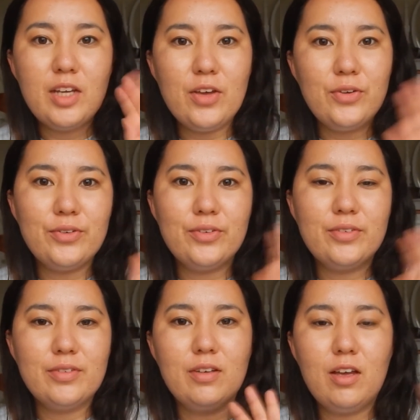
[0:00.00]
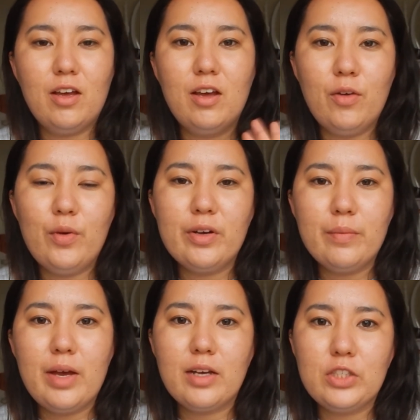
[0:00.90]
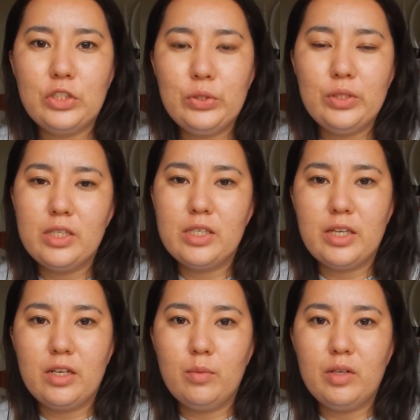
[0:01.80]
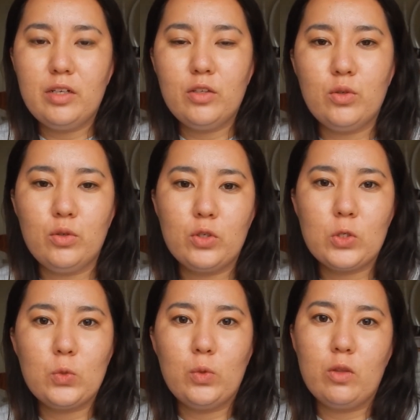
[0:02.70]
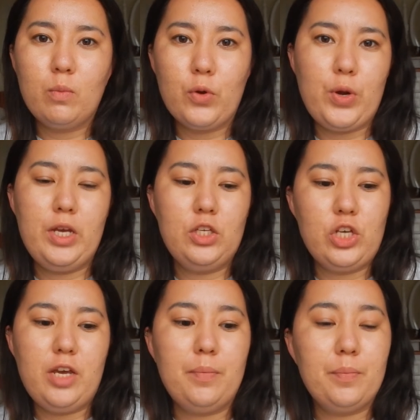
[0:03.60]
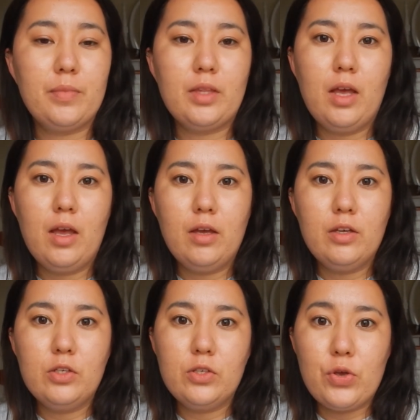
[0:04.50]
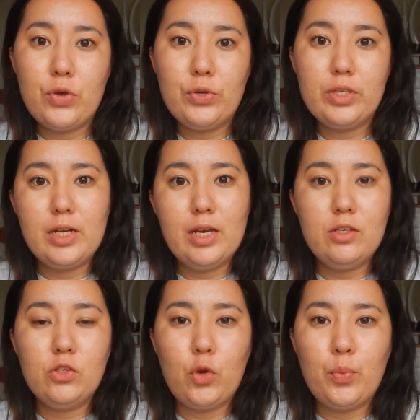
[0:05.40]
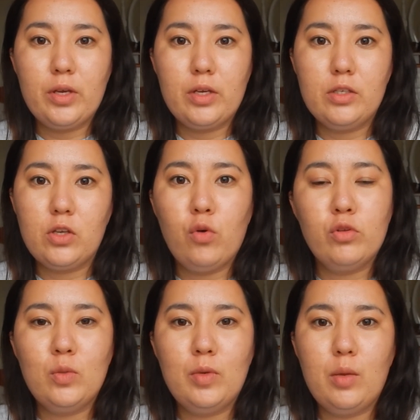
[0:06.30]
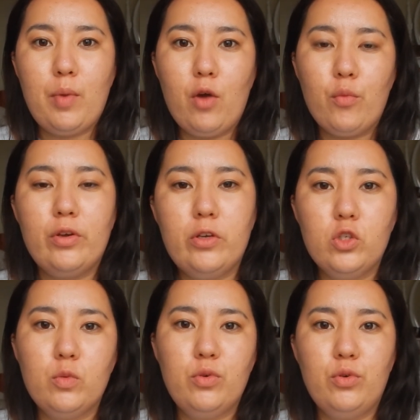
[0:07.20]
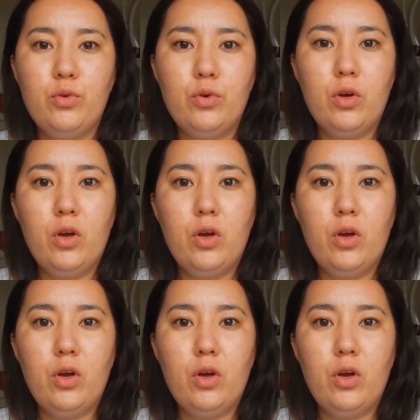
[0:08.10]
Hello, welcome back to Sustainability Talks with Maria J. So today's topic is going to be about reusable